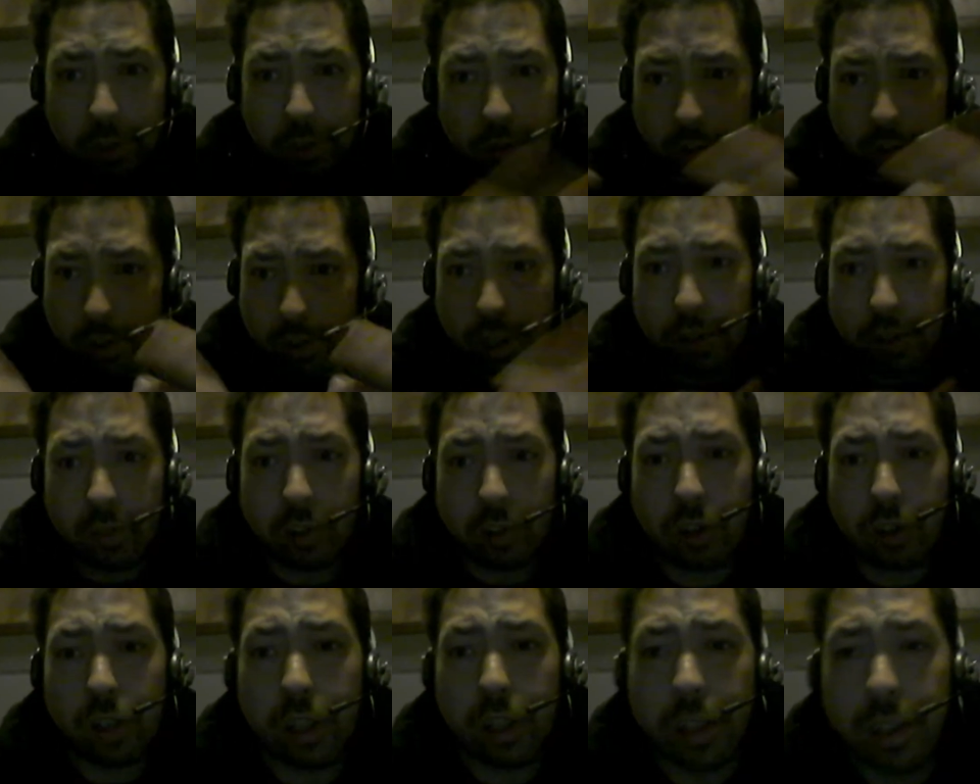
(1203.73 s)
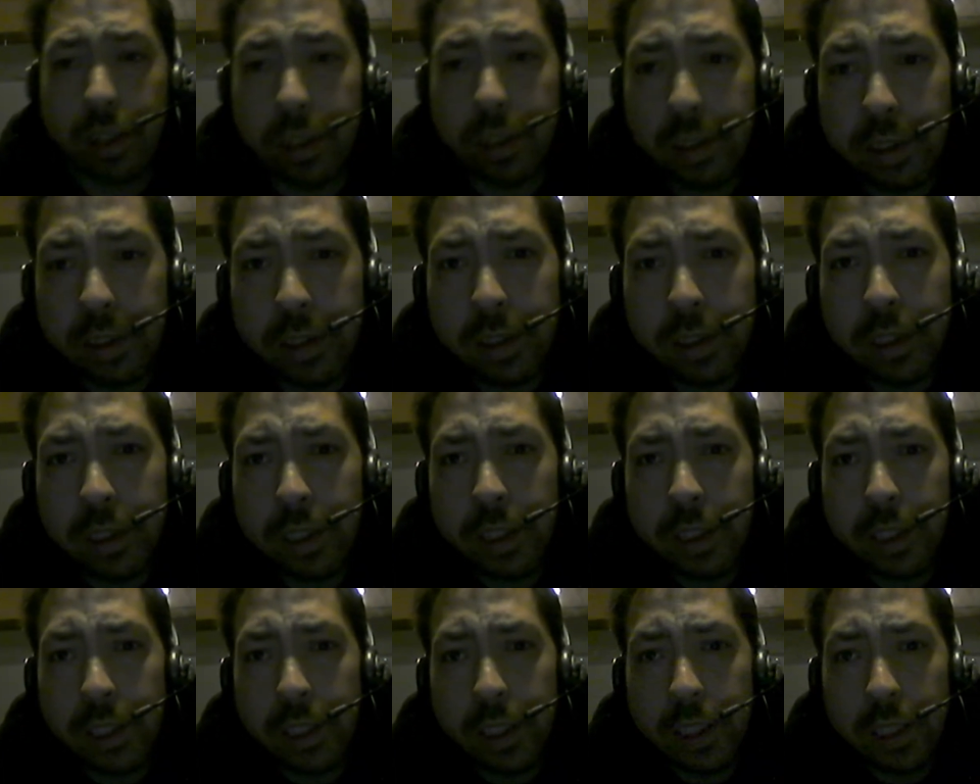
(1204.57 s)
so that's good.
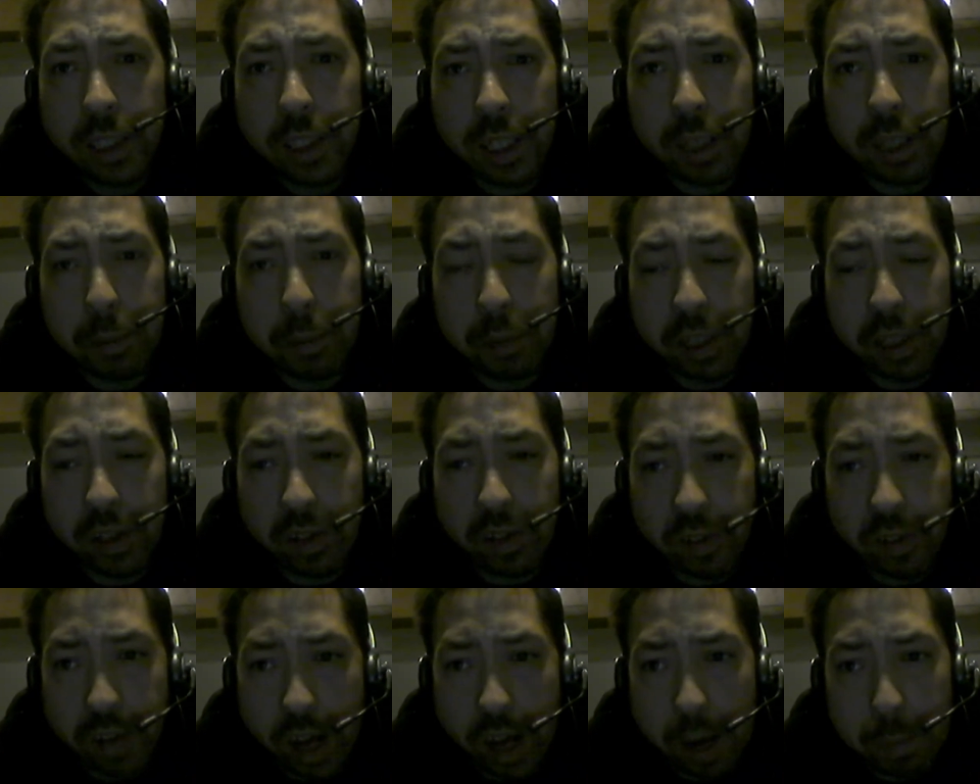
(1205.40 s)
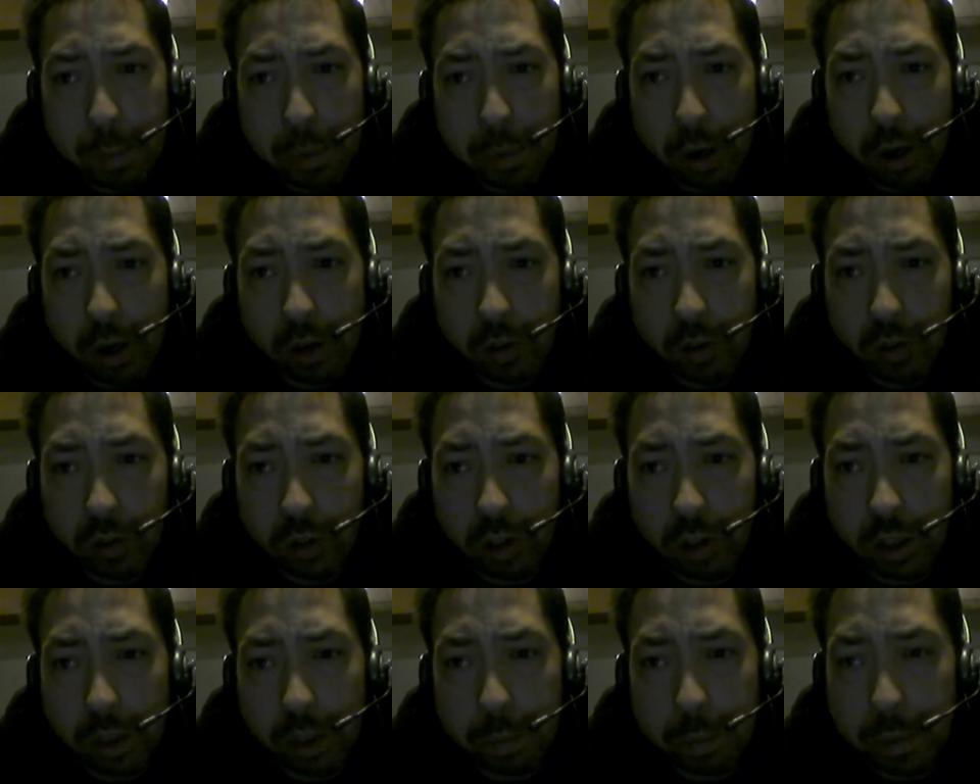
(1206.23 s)
It means that part is
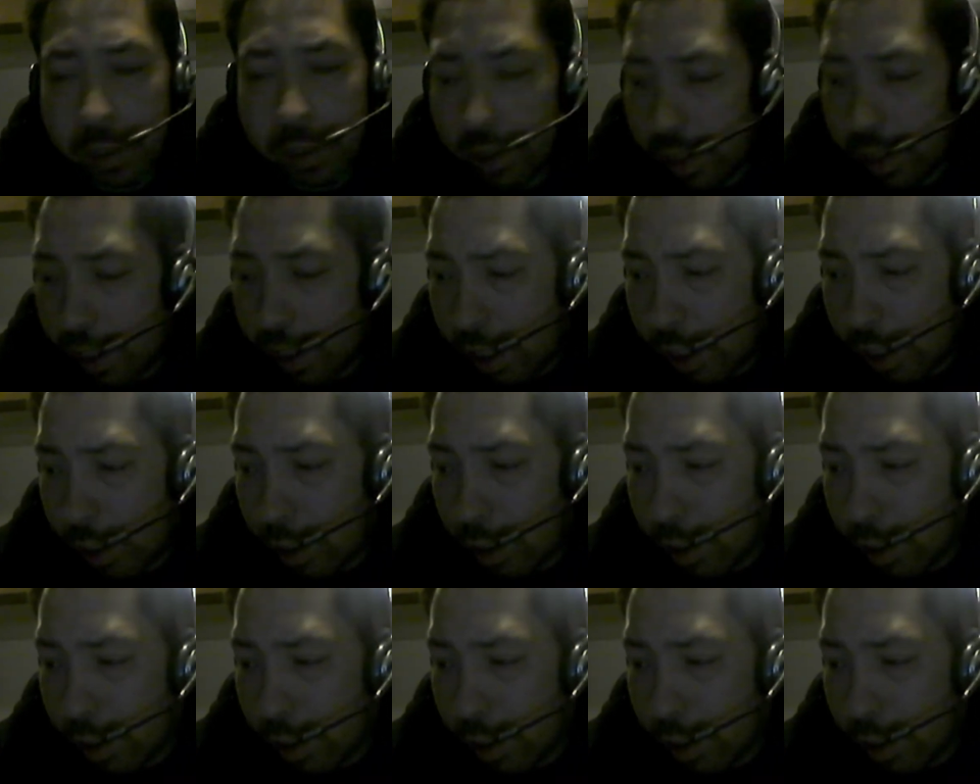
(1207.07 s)
good, but the